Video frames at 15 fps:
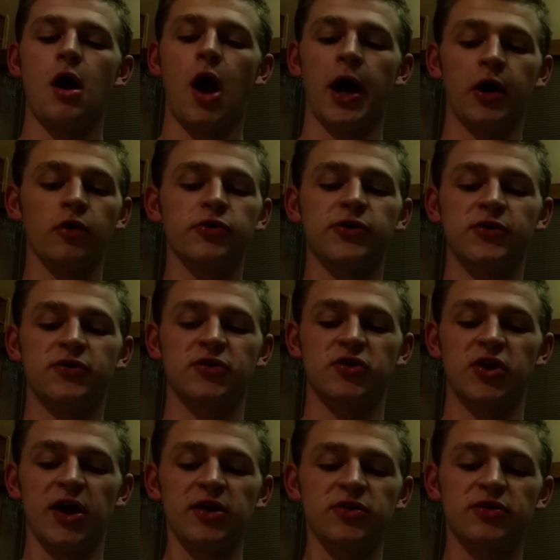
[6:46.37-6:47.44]
I also
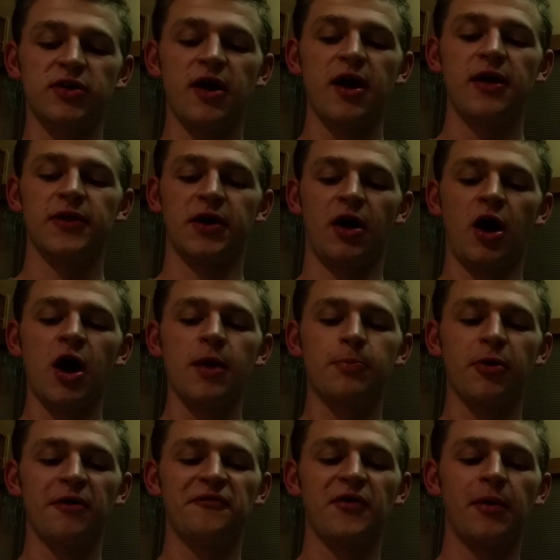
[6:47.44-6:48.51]
suggest that higher
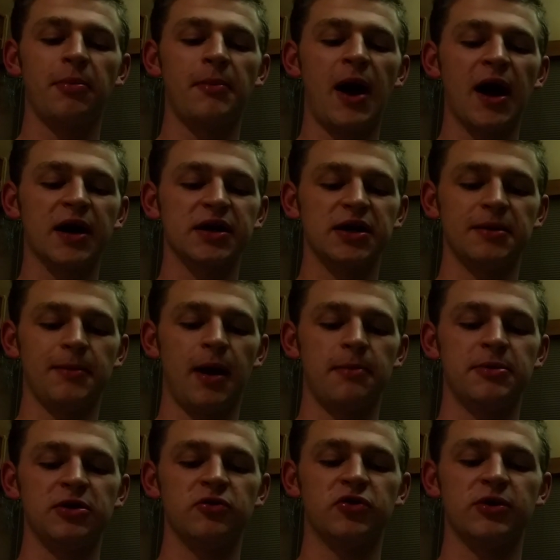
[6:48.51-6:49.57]
profile marketing may
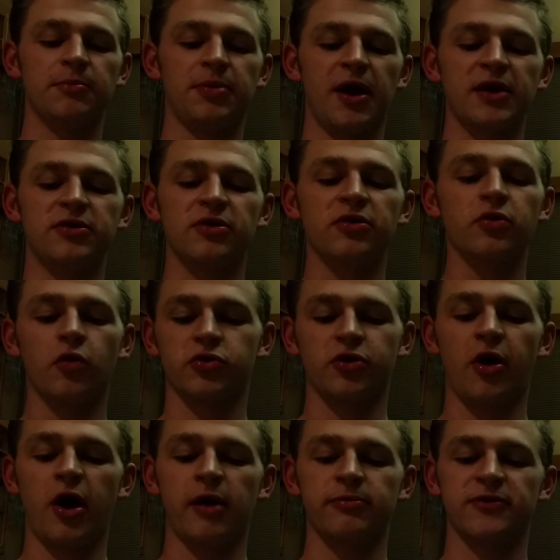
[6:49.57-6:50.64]
be used in places or
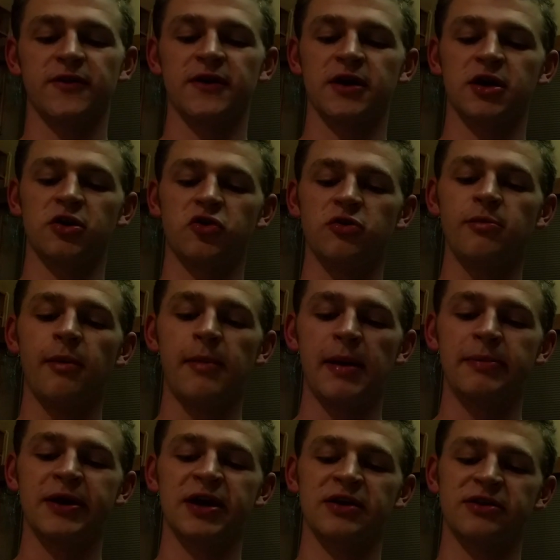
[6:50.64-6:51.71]
times that a consumer
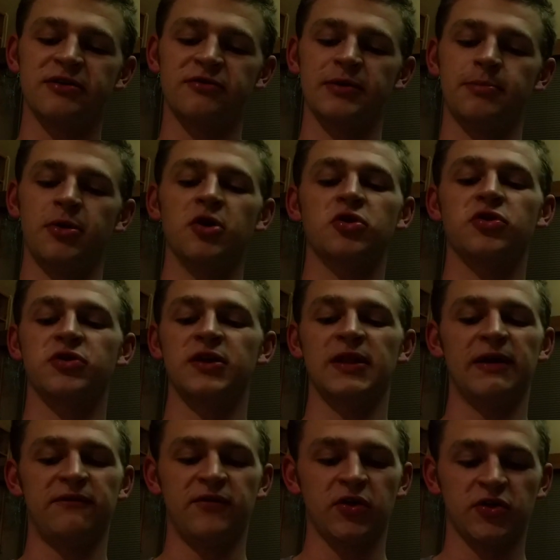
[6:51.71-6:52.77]
may be considering purchasing
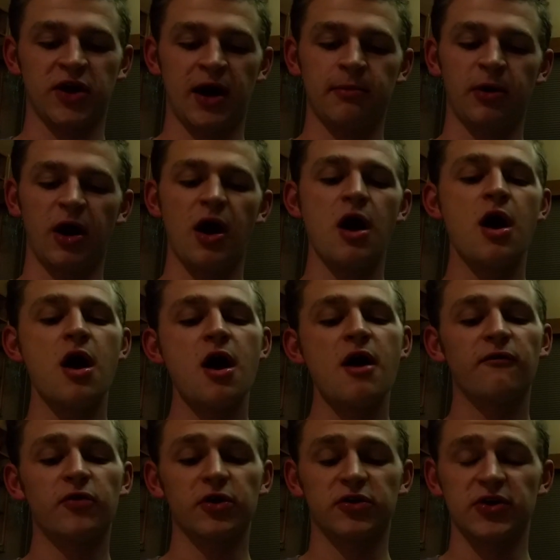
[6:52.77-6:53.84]
their first camera.
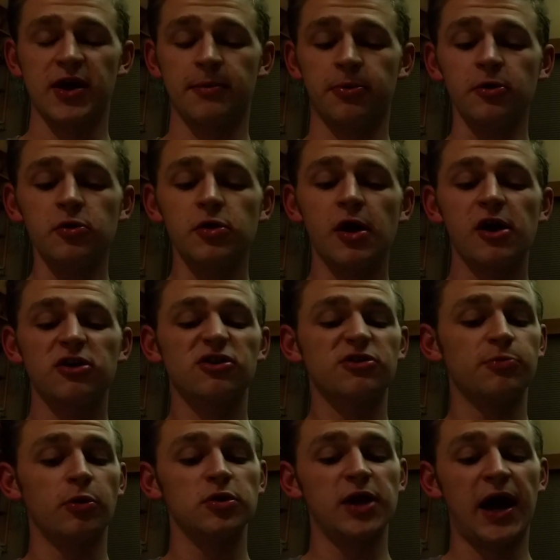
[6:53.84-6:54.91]
For example,
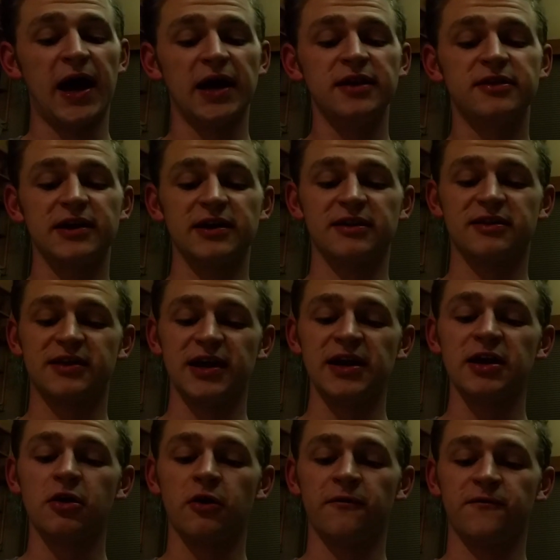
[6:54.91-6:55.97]
small ads in
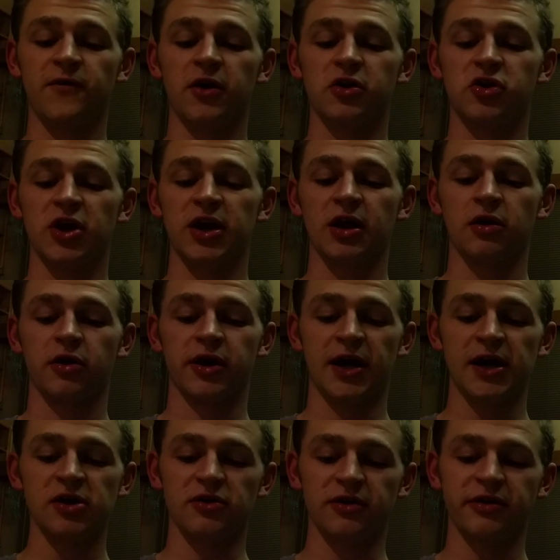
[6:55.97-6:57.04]
scenic or photogenic
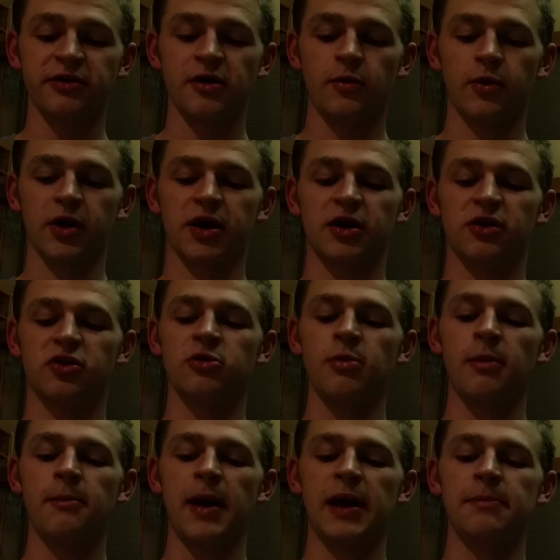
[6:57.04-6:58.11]
locations where a
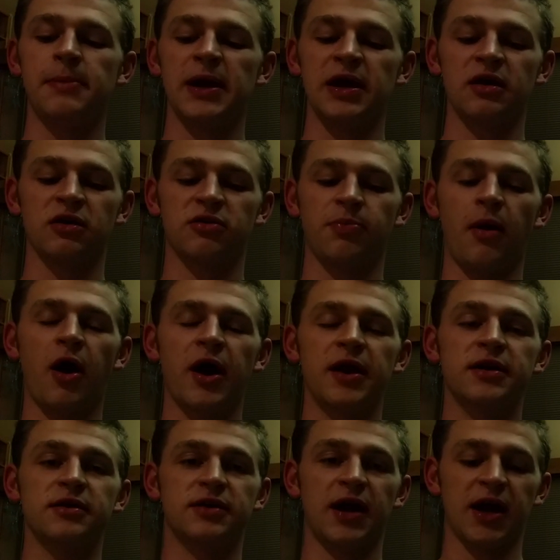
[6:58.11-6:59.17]
consumer may be
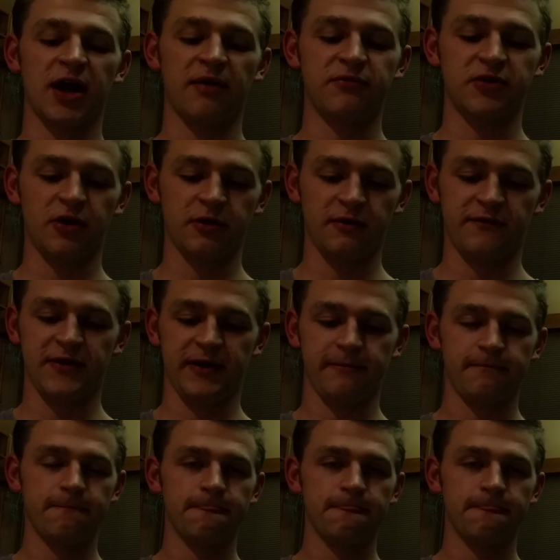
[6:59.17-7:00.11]
inspired to take up photography.